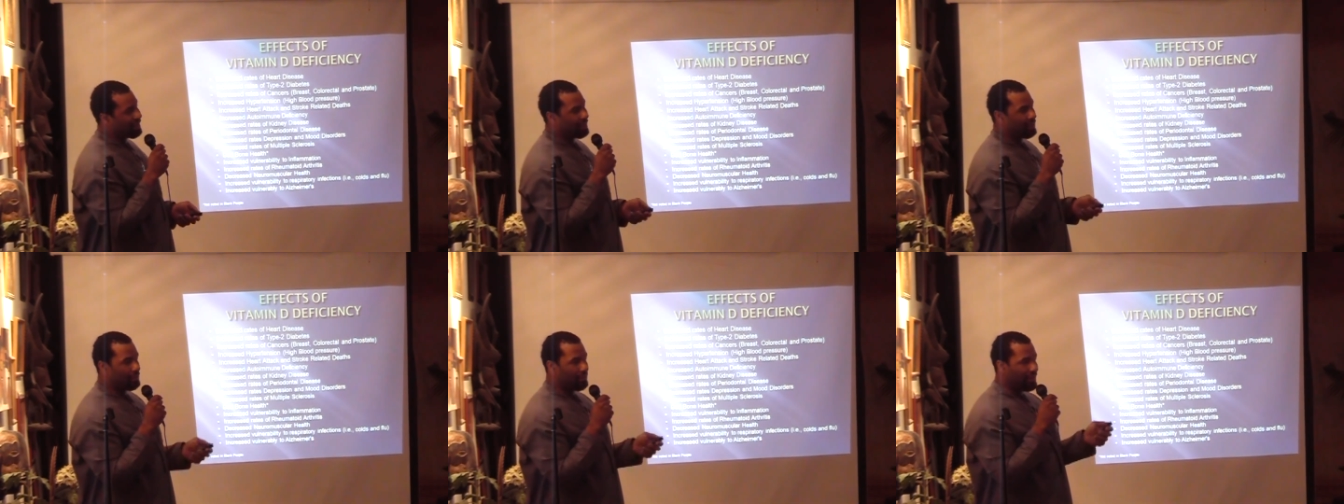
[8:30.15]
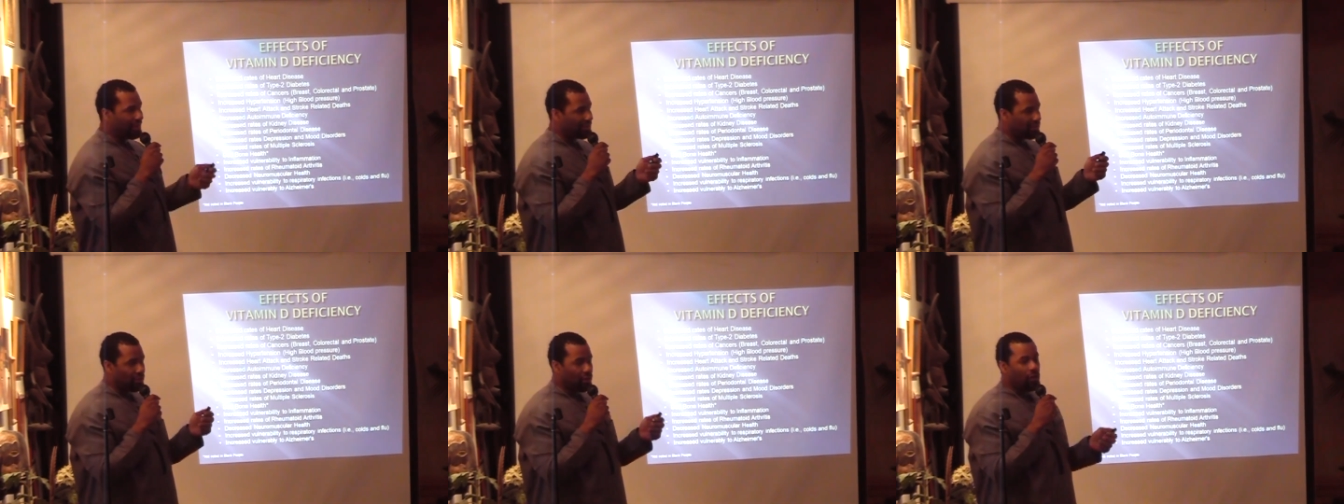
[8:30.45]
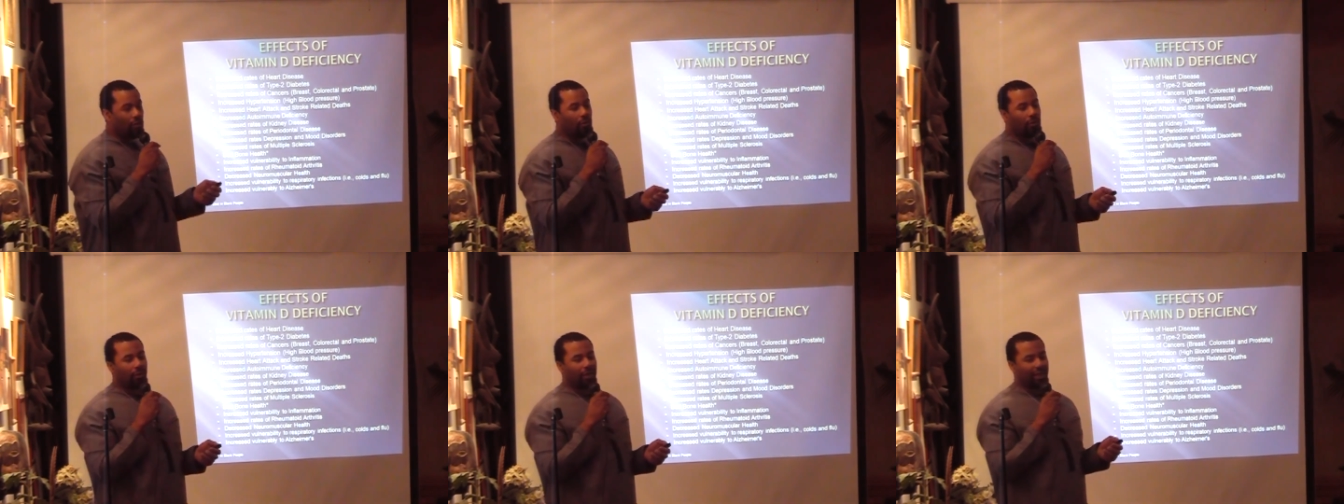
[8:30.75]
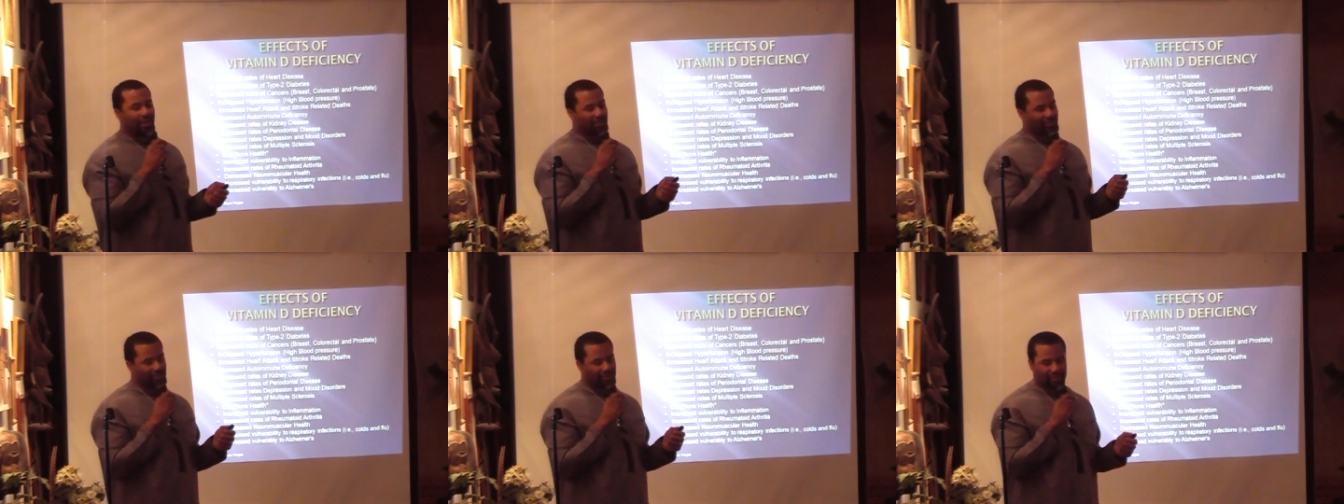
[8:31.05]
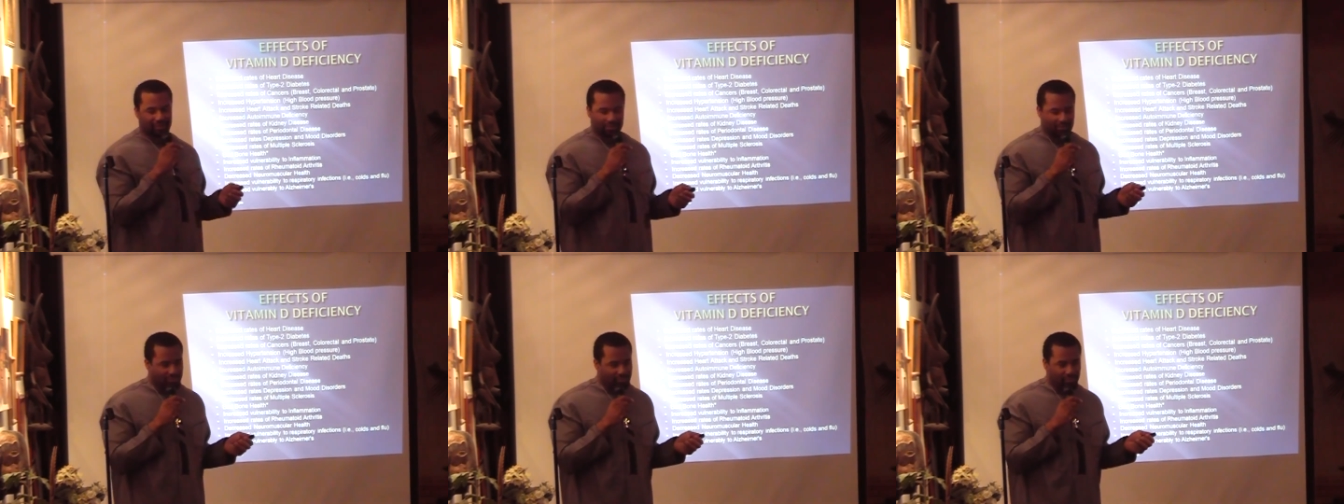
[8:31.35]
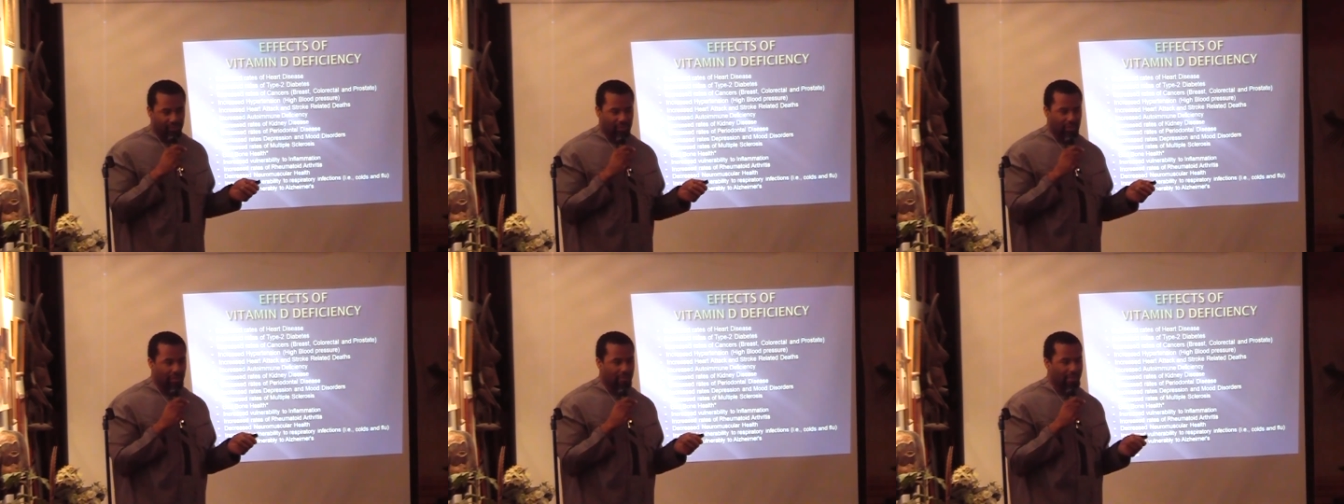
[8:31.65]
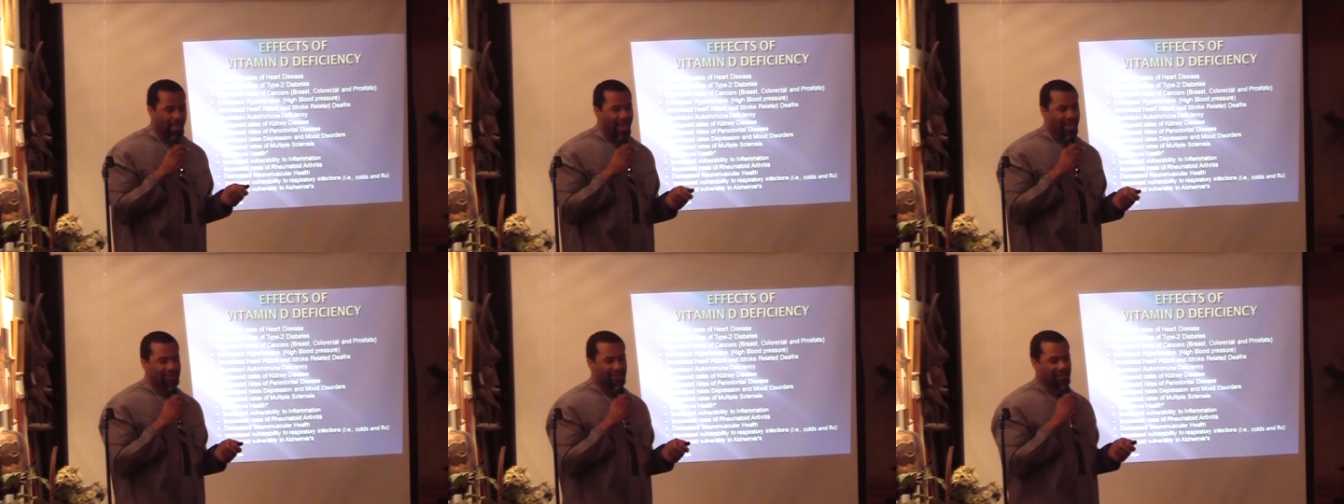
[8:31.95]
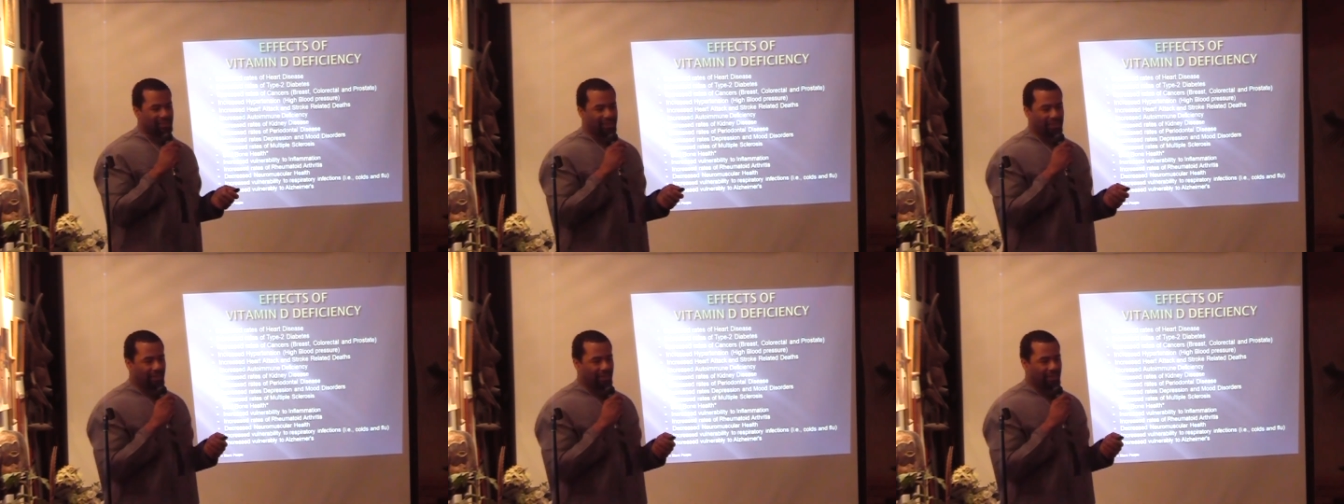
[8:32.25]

it can be as low as you can imagine,